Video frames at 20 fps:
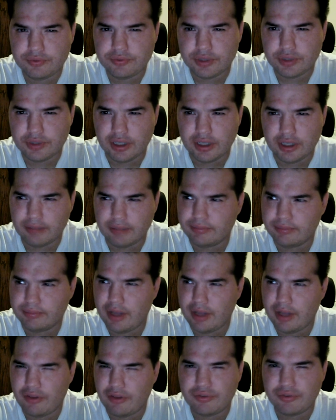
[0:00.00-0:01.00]

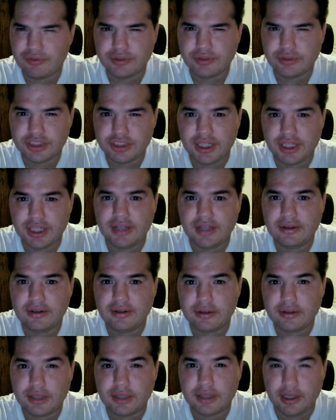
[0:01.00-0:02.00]
health food chain
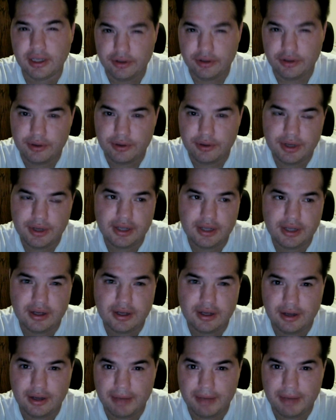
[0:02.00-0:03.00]
in Illinois.
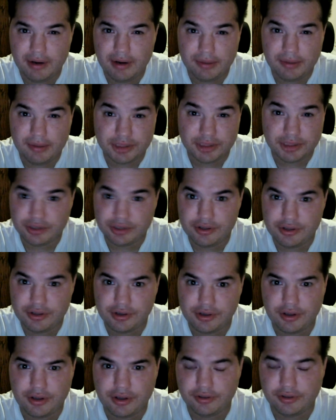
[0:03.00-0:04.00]
I'm sure
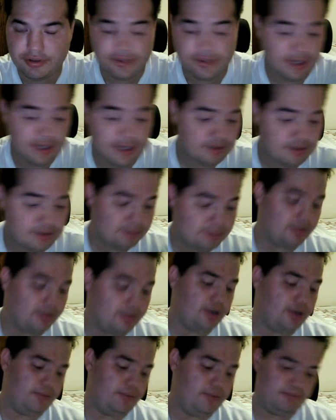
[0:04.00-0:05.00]
they're in other states,
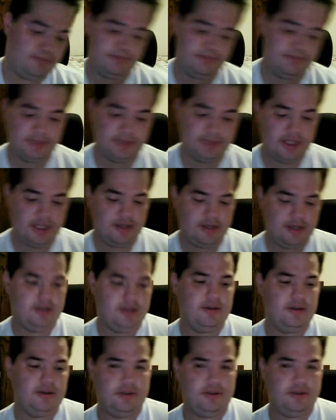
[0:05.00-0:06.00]
but
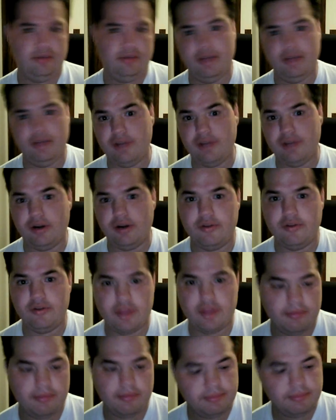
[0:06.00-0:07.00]
you may have not heard of
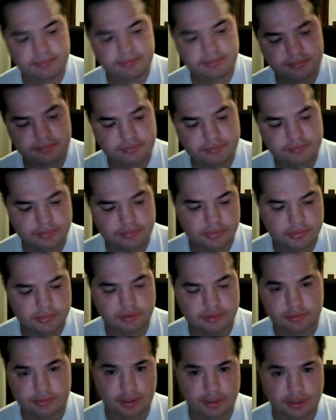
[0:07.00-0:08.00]
them
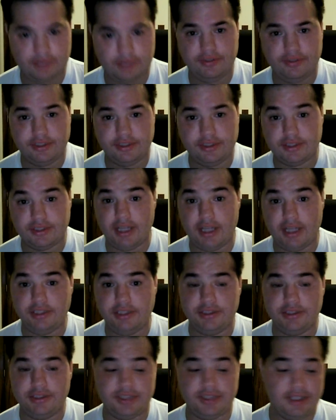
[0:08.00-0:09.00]
if it's not in
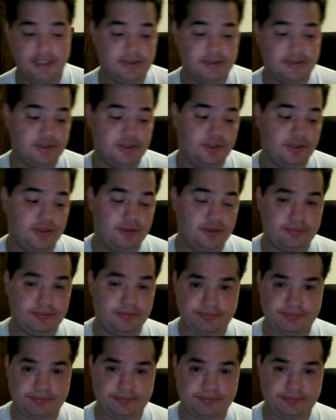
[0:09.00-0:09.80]
your state. So